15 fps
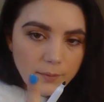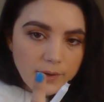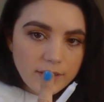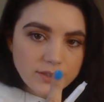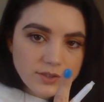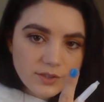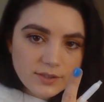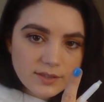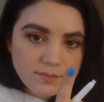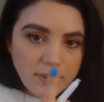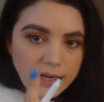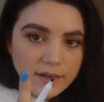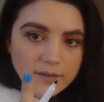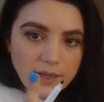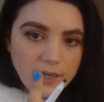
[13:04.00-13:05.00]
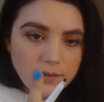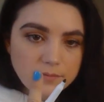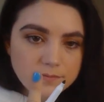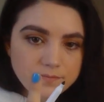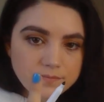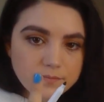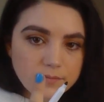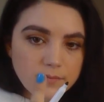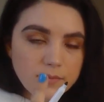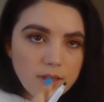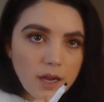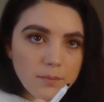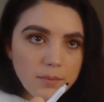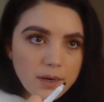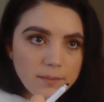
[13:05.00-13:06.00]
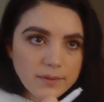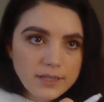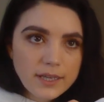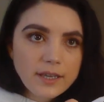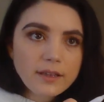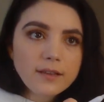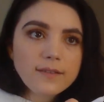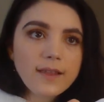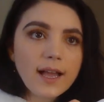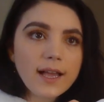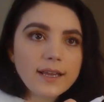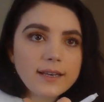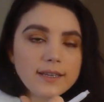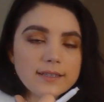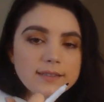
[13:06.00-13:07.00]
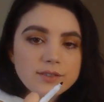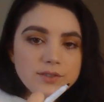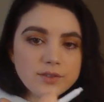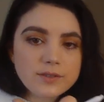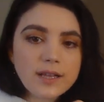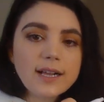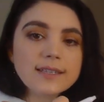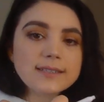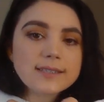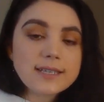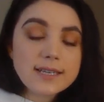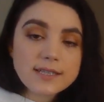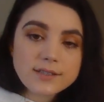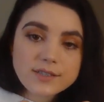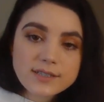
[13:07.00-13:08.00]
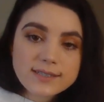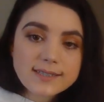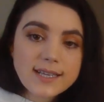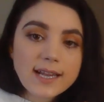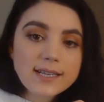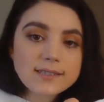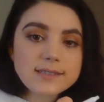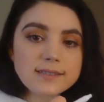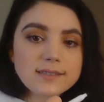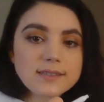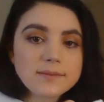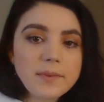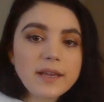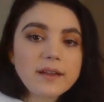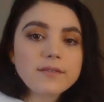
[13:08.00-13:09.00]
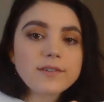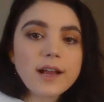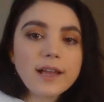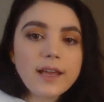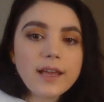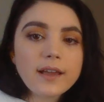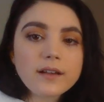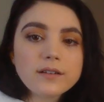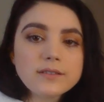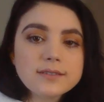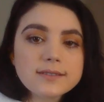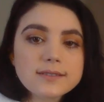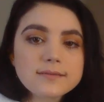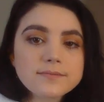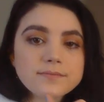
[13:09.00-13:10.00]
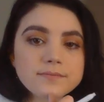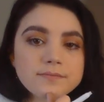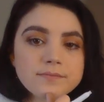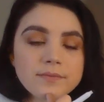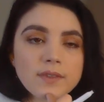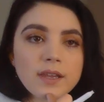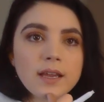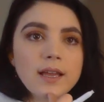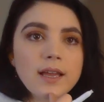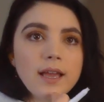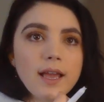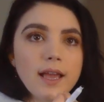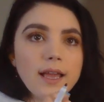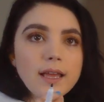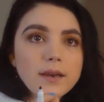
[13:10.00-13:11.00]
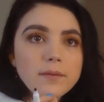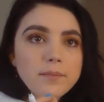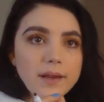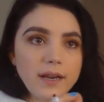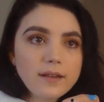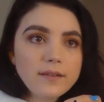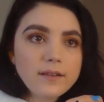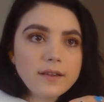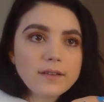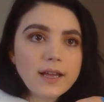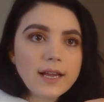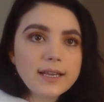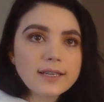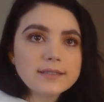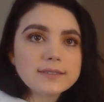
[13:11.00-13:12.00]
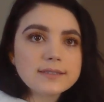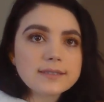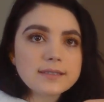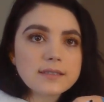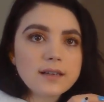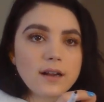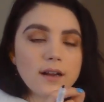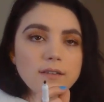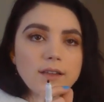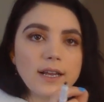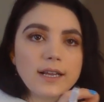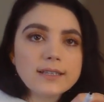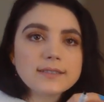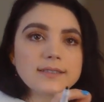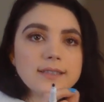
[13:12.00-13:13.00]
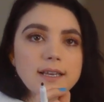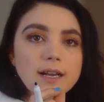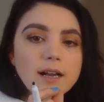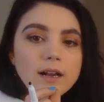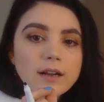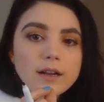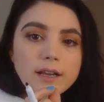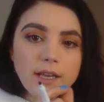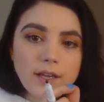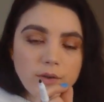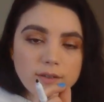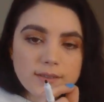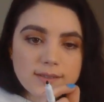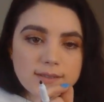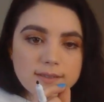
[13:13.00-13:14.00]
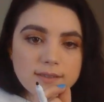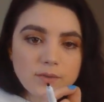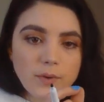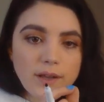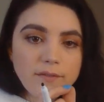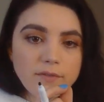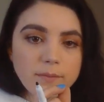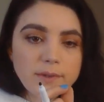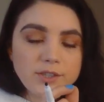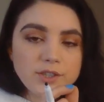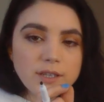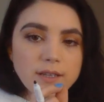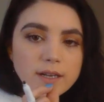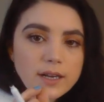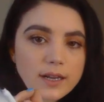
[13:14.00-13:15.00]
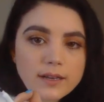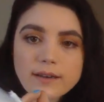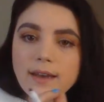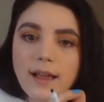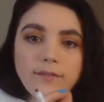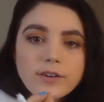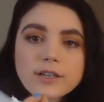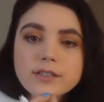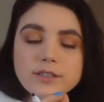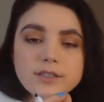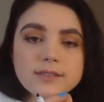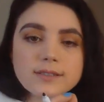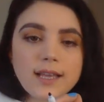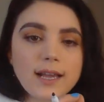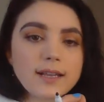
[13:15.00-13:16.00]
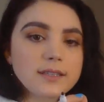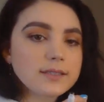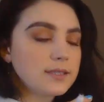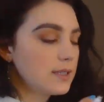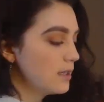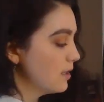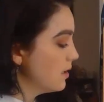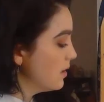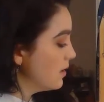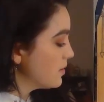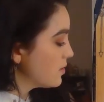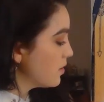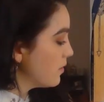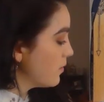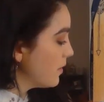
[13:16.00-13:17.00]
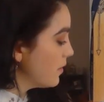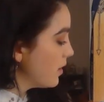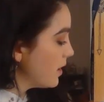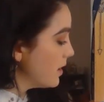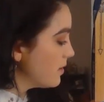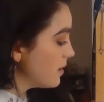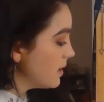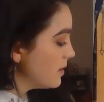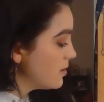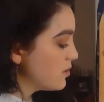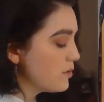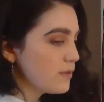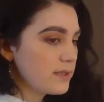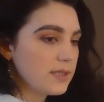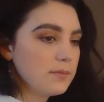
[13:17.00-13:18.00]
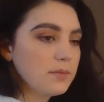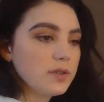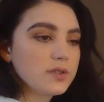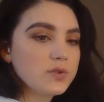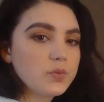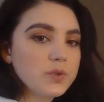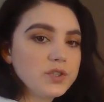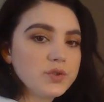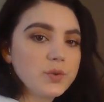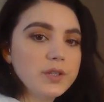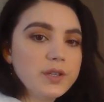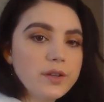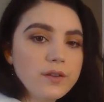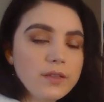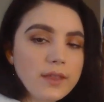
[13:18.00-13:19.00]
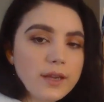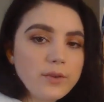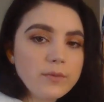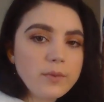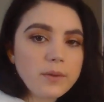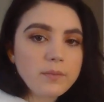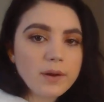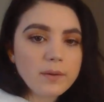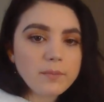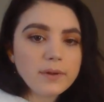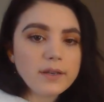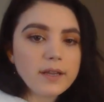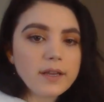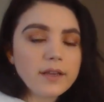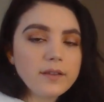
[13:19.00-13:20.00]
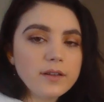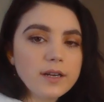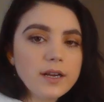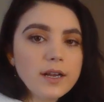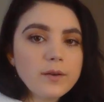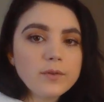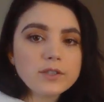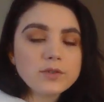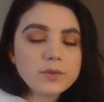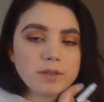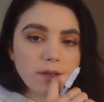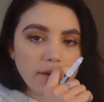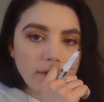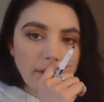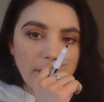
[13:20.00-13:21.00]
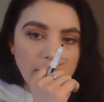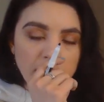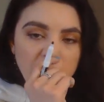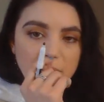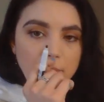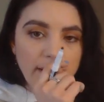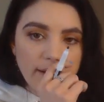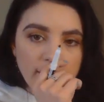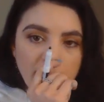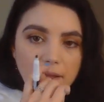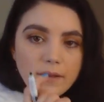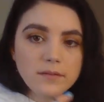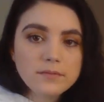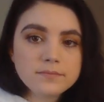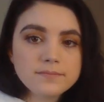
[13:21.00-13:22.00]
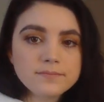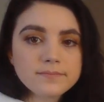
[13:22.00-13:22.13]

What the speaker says: and we introduced parallel. A perpendicular line is two lines that intersect to make right angles. And parallel lines are lines that are equal distance away from each other and never intersect. So if we look at these two symbols, which one do you think would be perpendicular and which one do you think would be parallel?